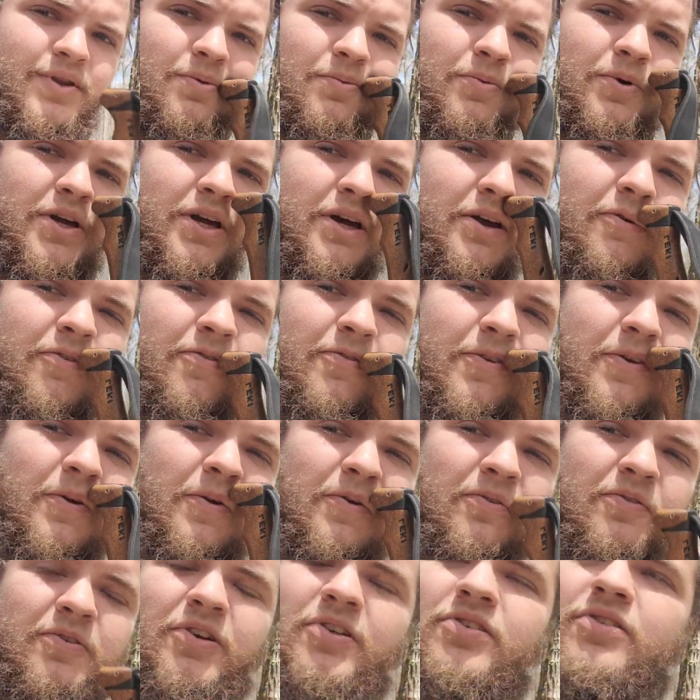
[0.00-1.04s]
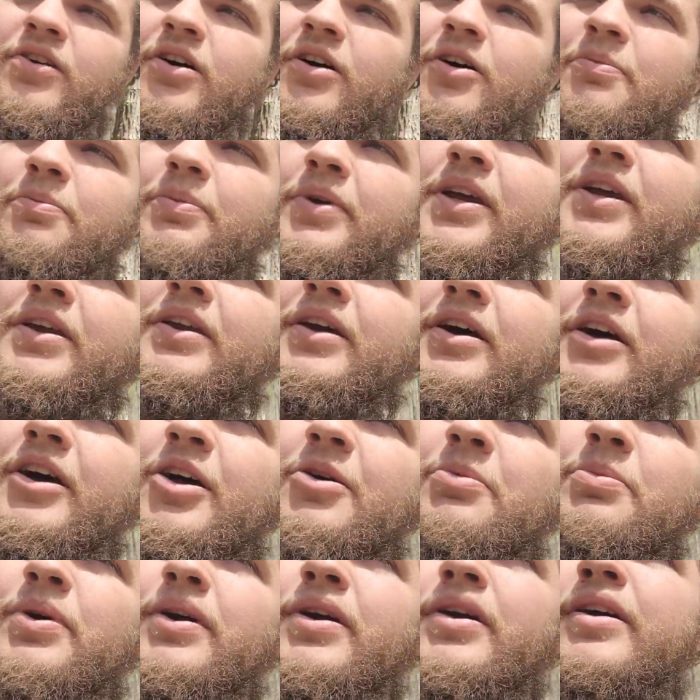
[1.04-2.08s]
We got a few of us all meeting
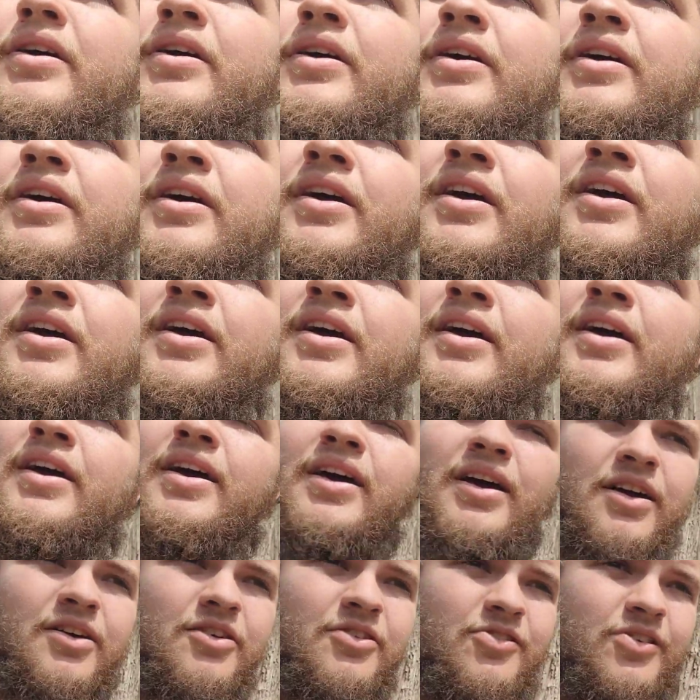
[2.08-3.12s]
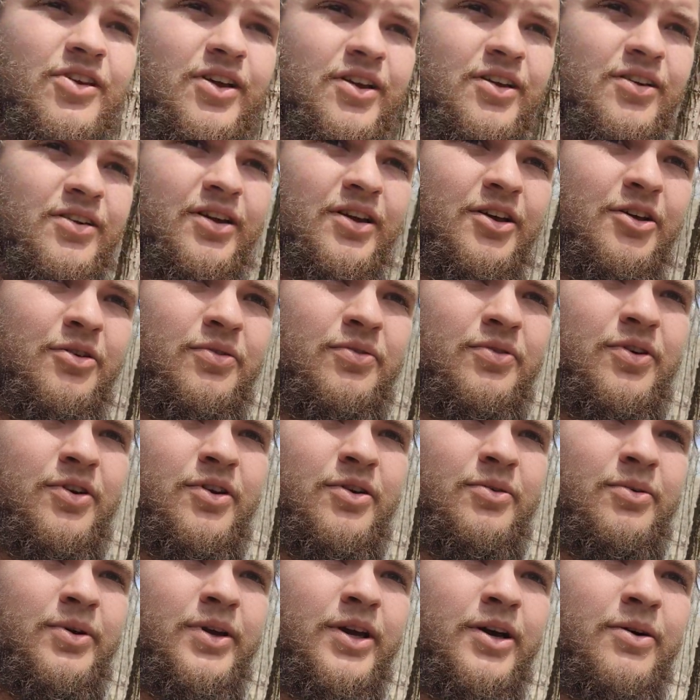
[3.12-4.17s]
up outside of
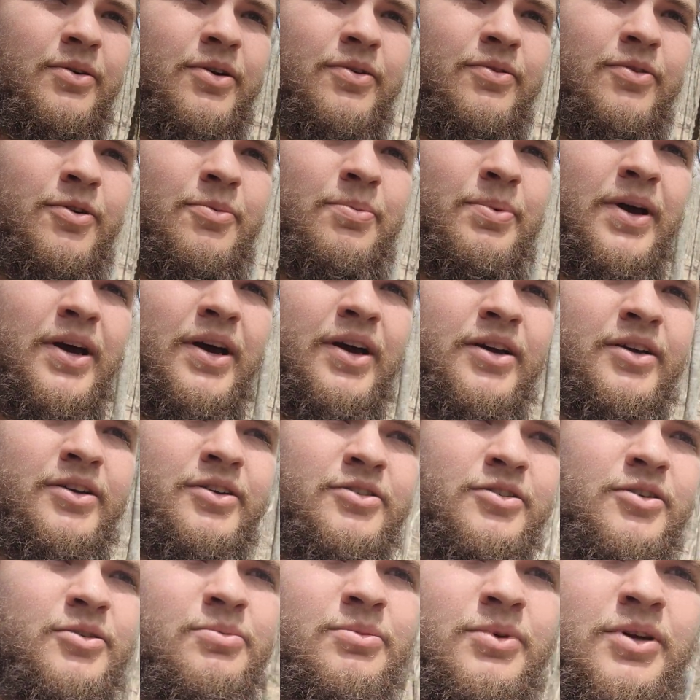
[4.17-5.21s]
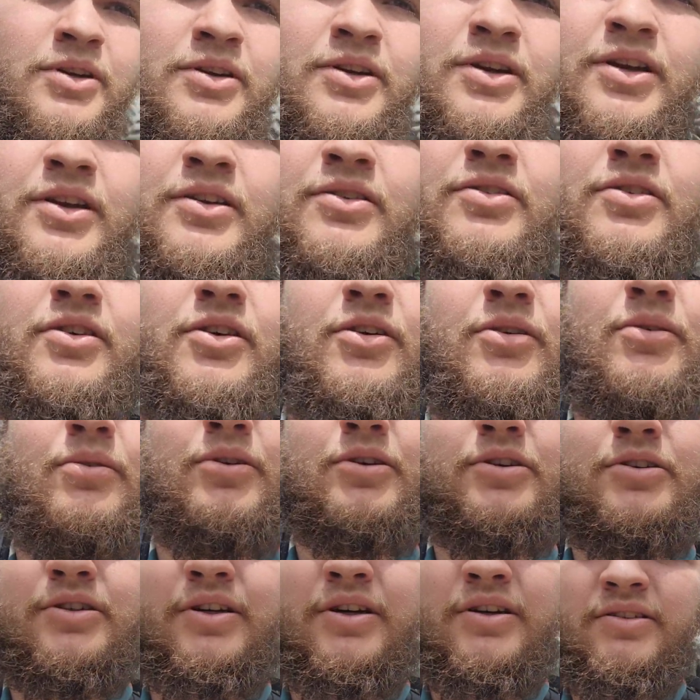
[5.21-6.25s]
Daleville. We gotta wait for a package on Monday, so
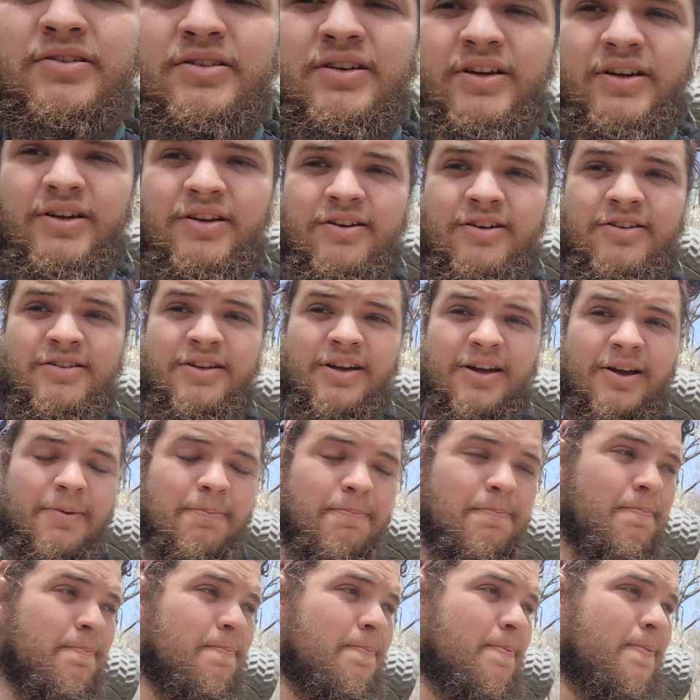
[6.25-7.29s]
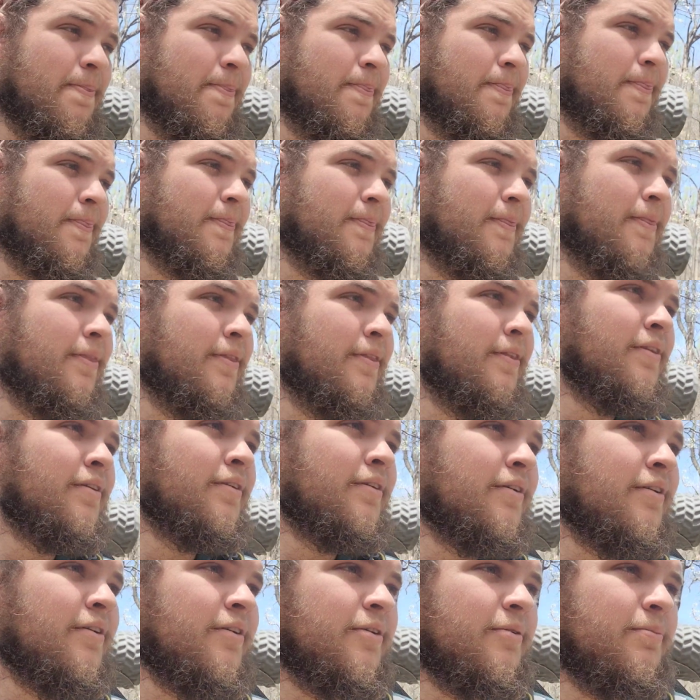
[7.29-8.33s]
we're just kind of taking our time.
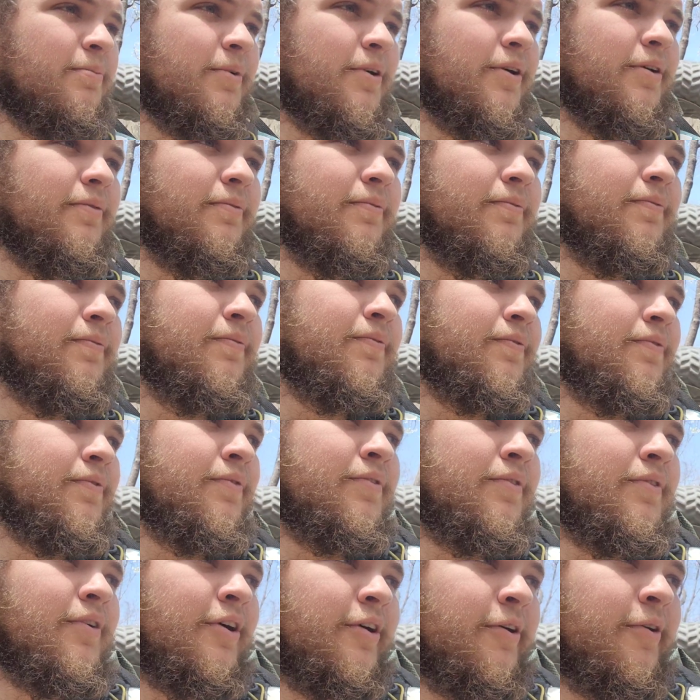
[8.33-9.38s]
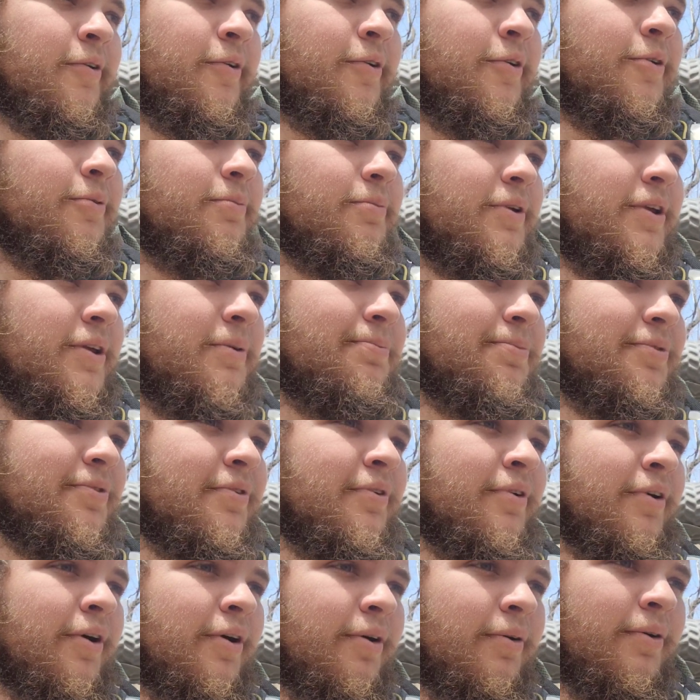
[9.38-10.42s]
But our group keeps
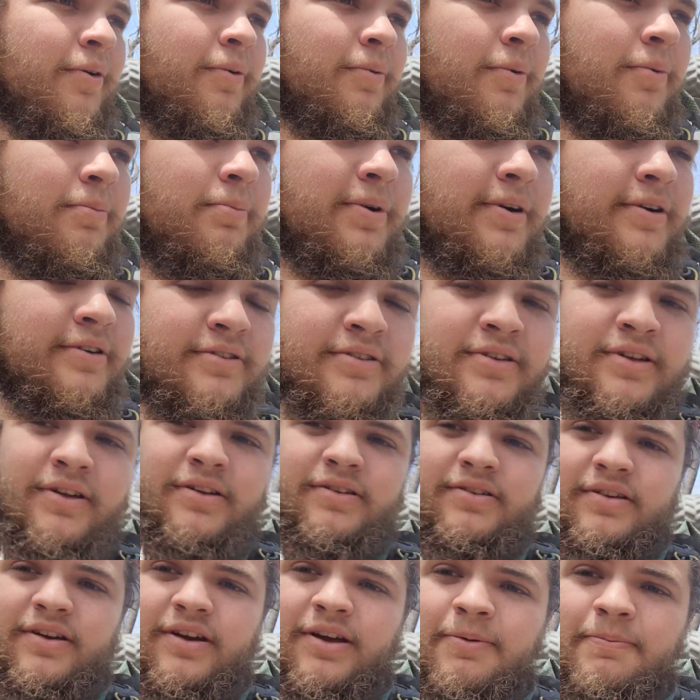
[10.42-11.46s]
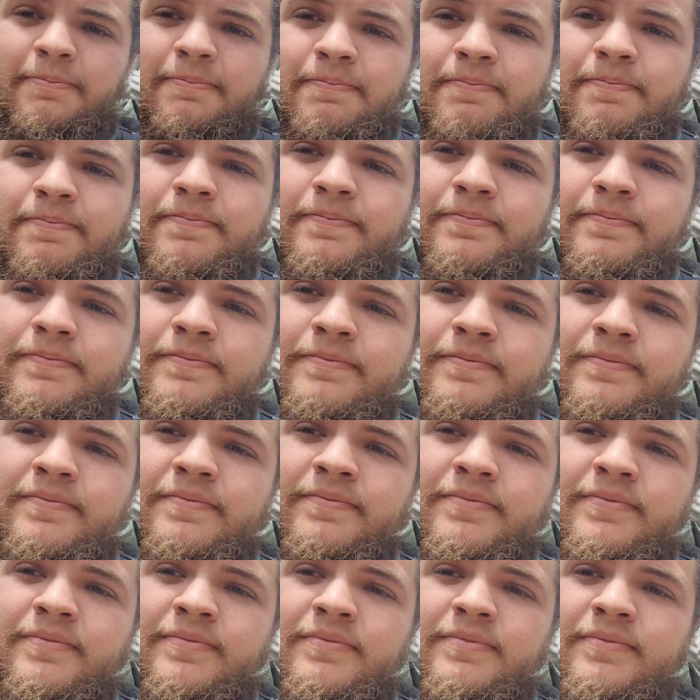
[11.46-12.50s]
growing one person at a time.
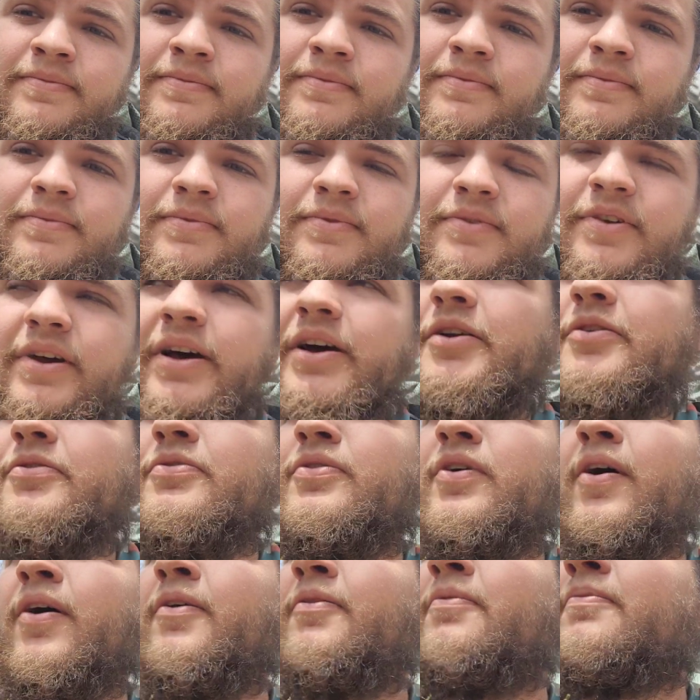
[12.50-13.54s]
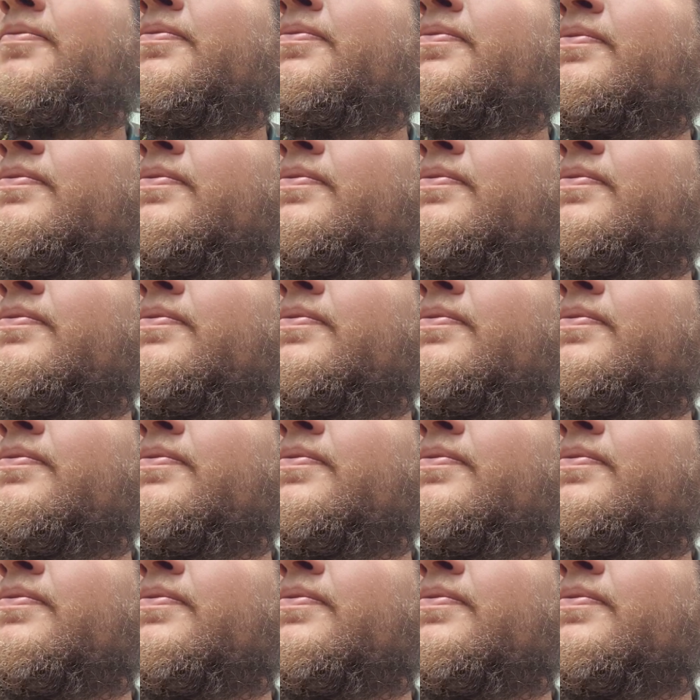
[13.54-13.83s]
It's kind of fun.